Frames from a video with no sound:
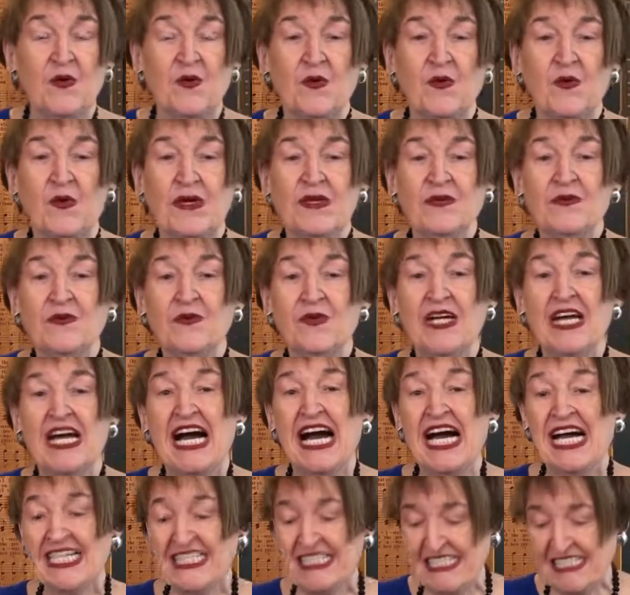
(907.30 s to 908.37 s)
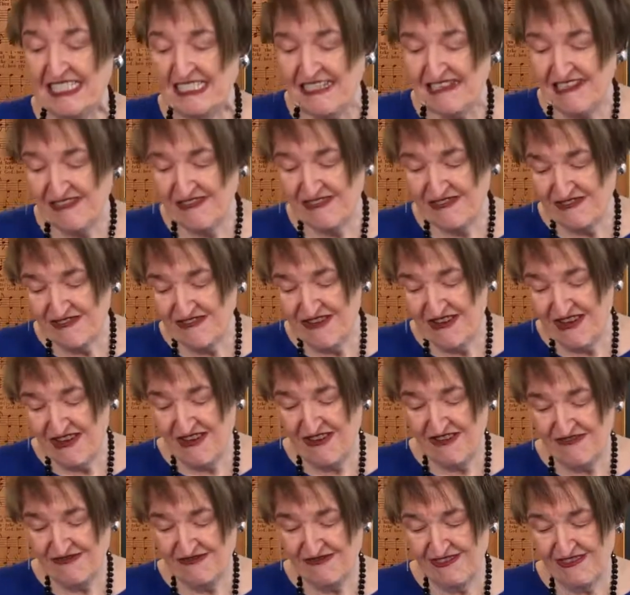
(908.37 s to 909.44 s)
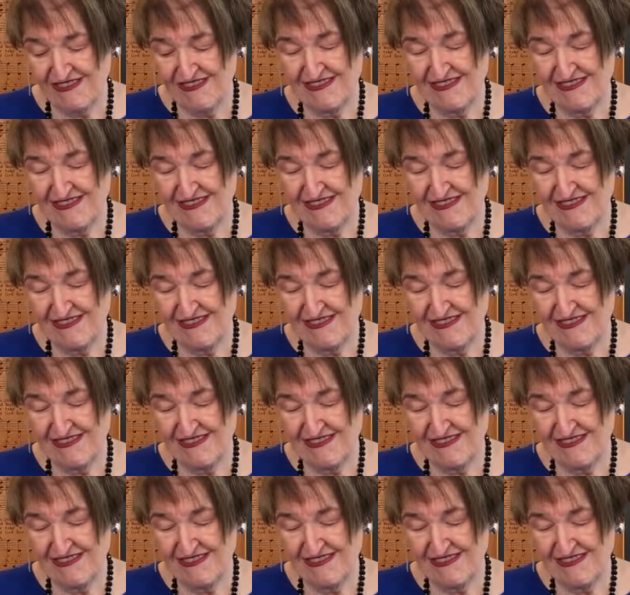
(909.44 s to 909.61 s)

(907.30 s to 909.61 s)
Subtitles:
When God says no,